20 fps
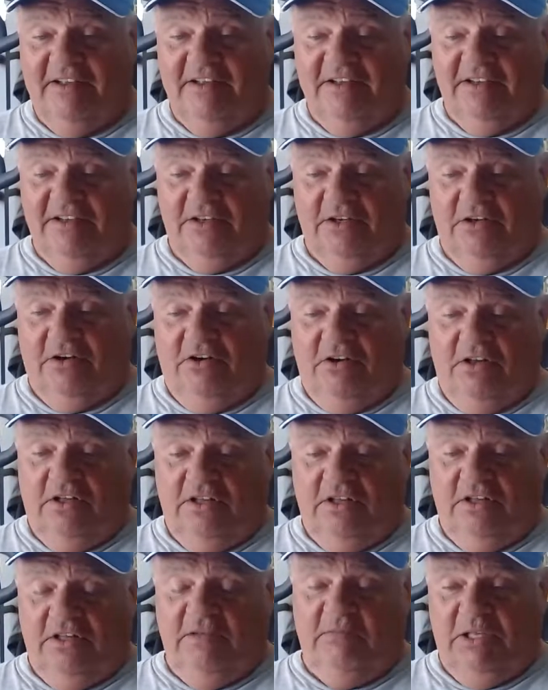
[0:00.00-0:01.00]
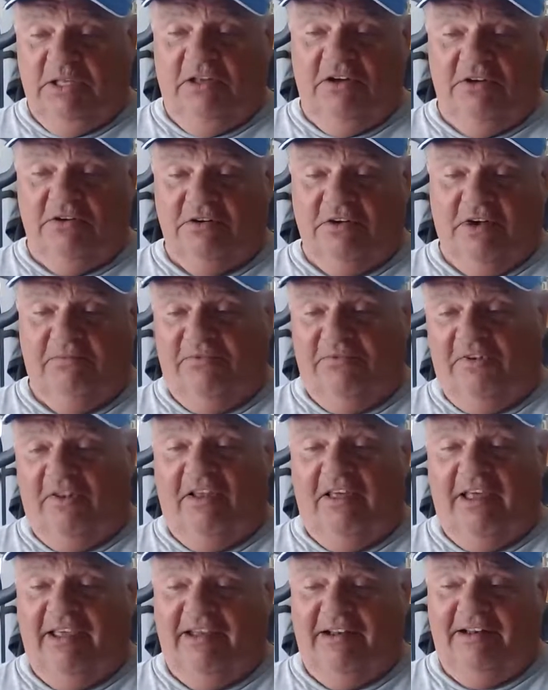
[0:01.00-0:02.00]
you know, leave me alone, I'm
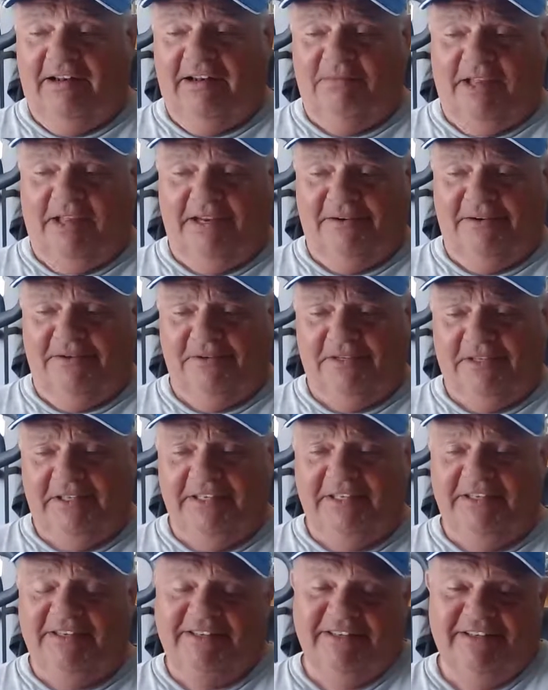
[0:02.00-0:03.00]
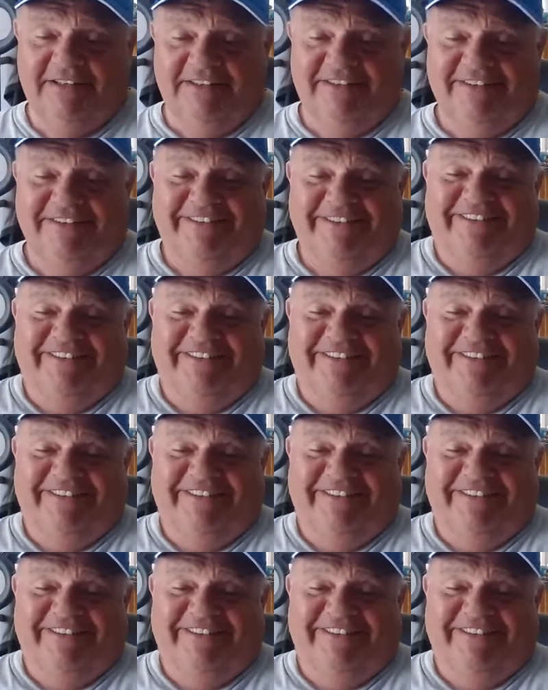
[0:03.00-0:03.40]
flying. I'm like, really? You know,